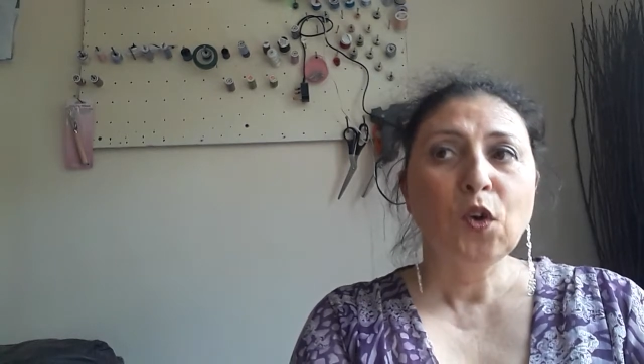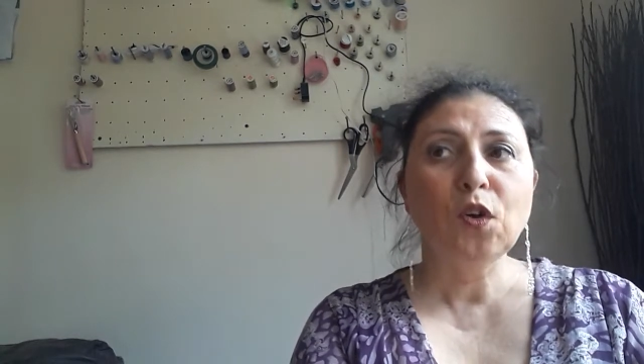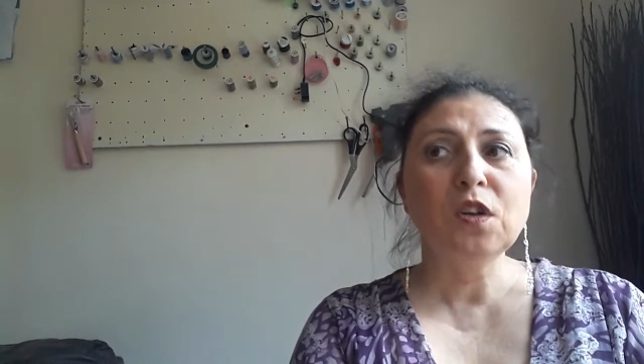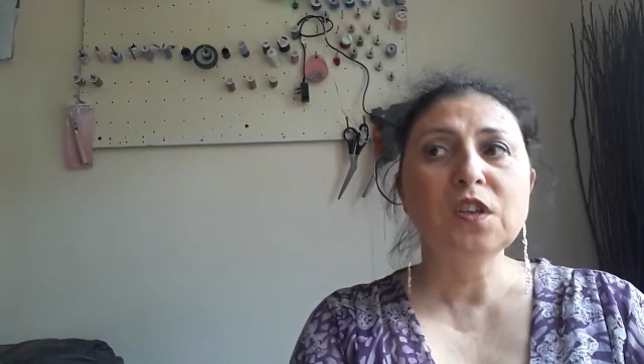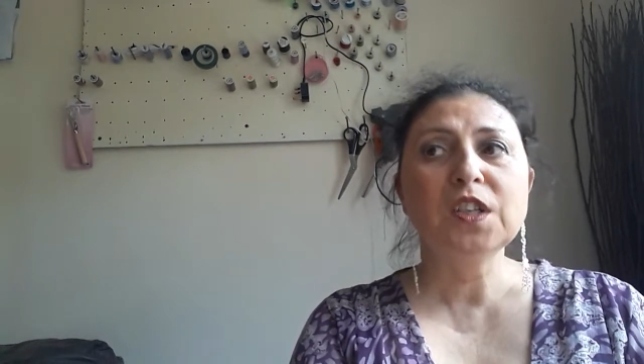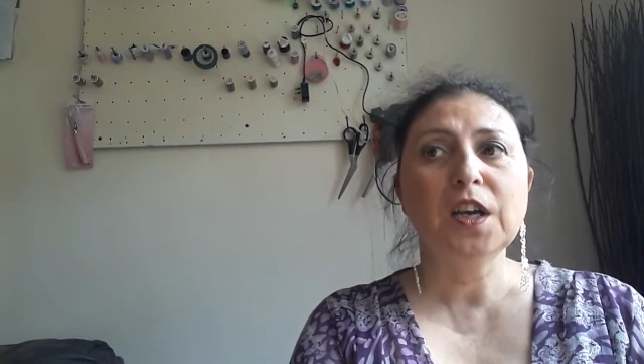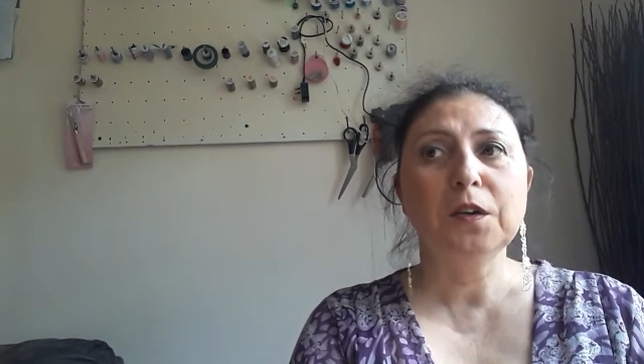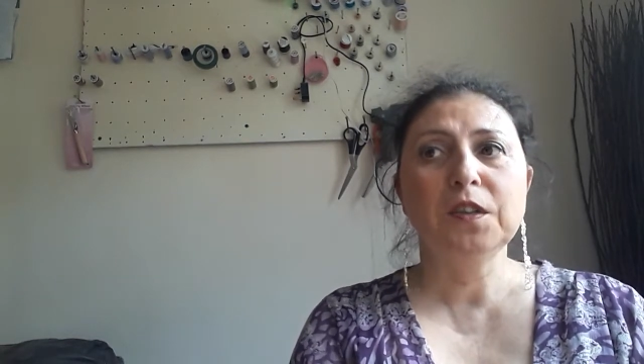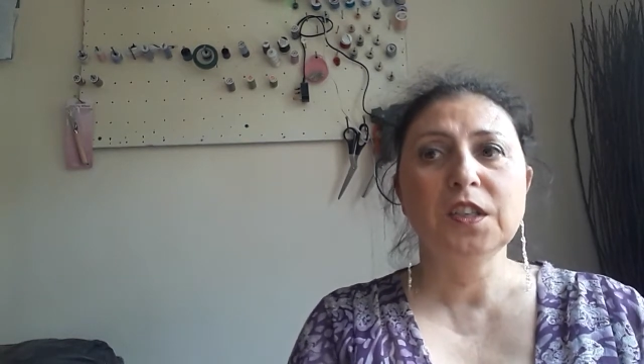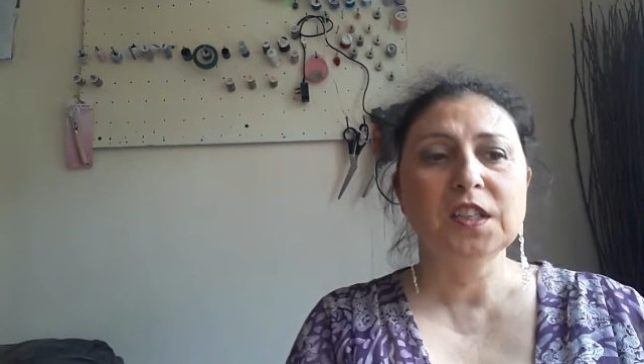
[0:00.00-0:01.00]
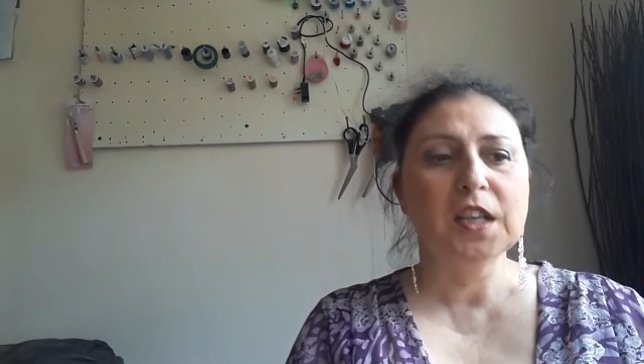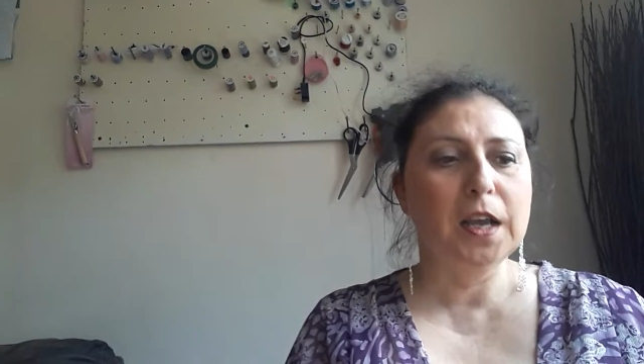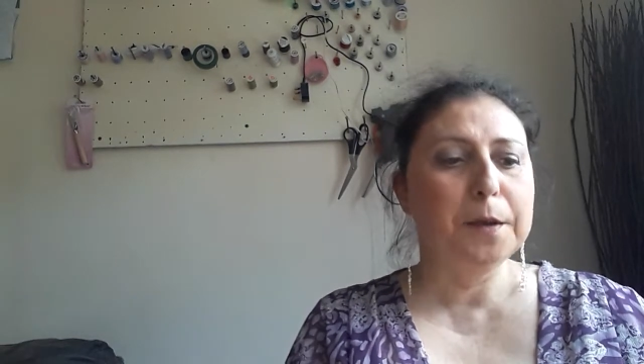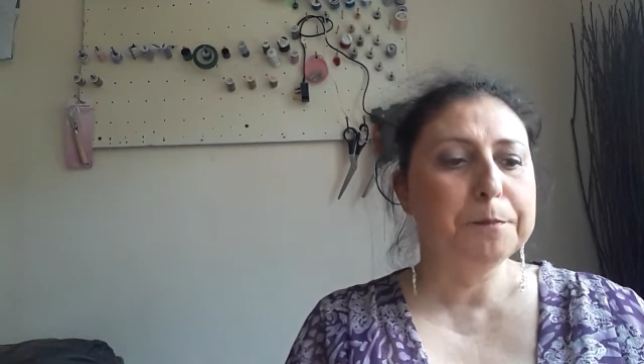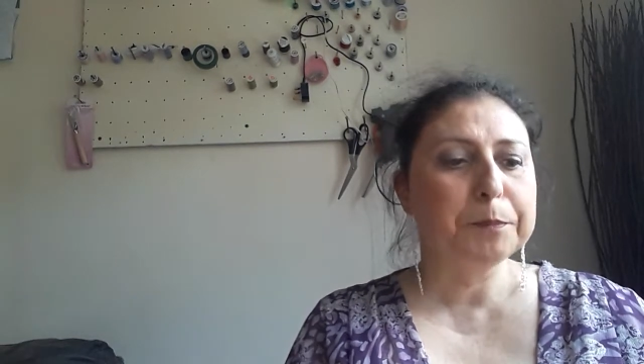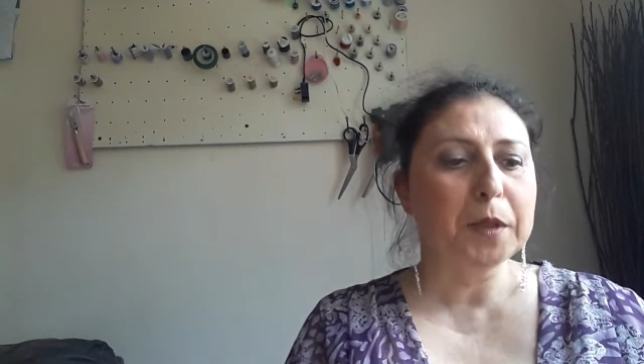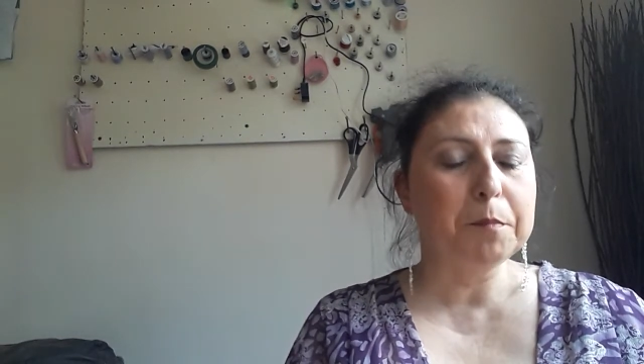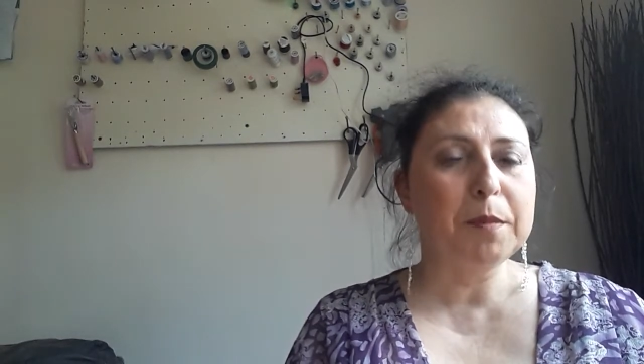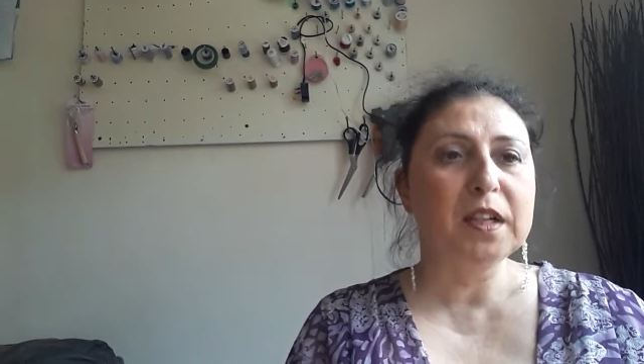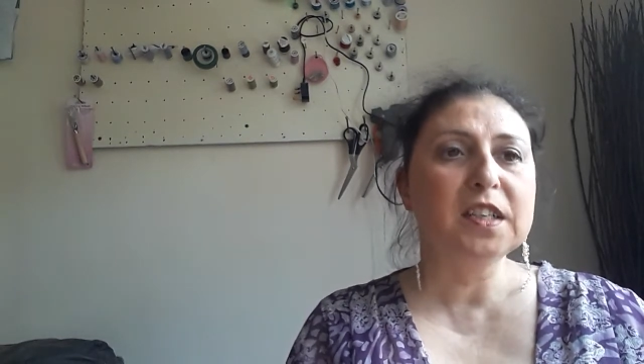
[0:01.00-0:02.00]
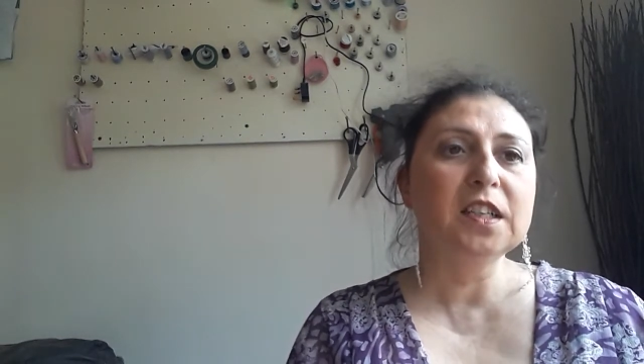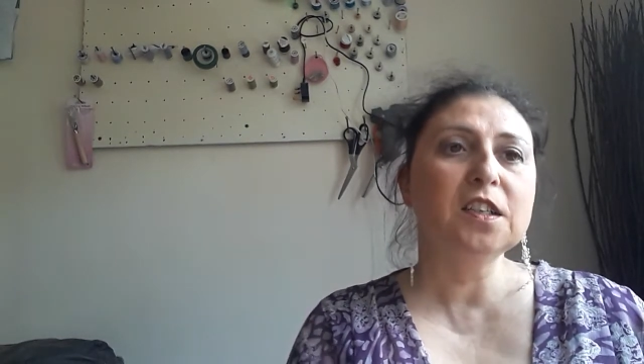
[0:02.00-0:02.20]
Also, there's built-in